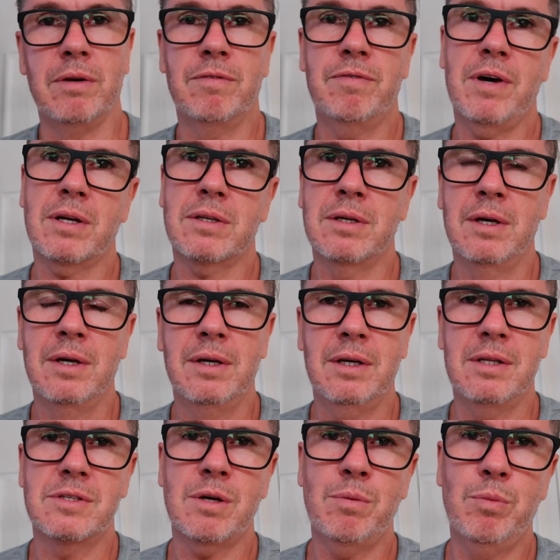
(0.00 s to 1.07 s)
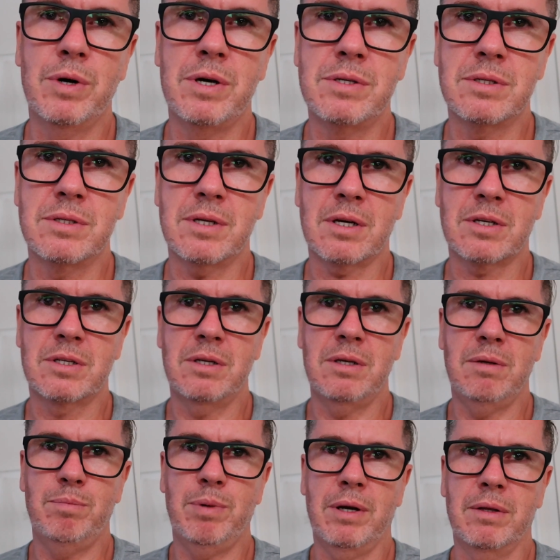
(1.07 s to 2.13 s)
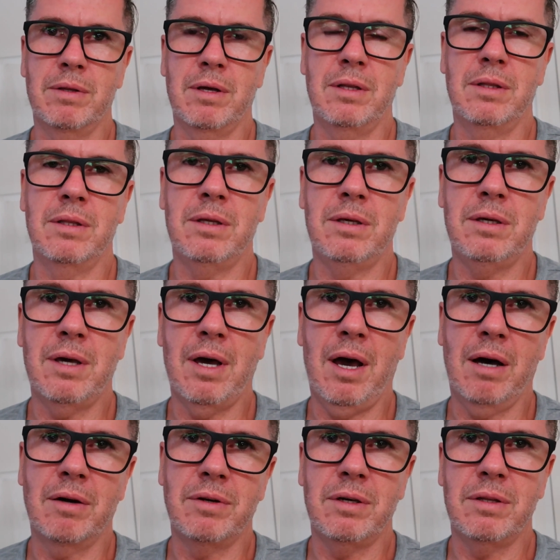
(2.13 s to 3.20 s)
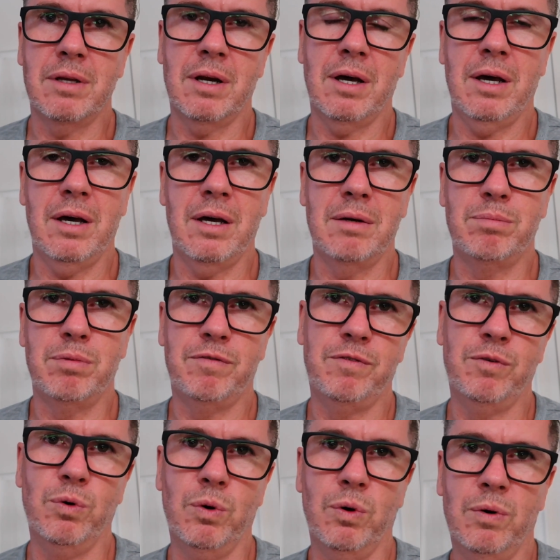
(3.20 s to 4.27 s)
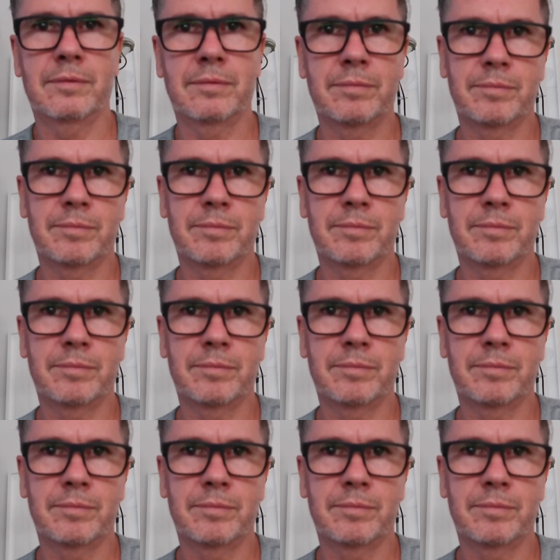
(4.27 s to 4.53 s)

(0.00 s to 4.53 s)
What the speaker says: In fact, in some ways, it's actually better than the Audi that I had before.